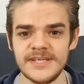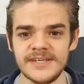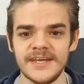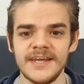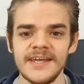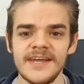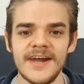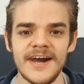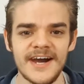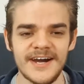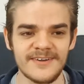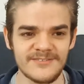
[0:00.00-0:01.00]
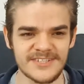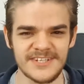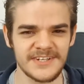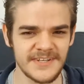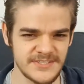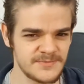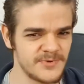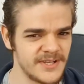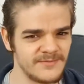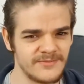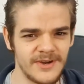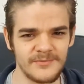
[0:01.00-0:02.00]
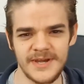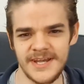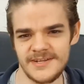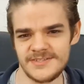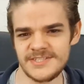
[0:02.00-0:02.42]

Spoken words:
to kind of spread awareness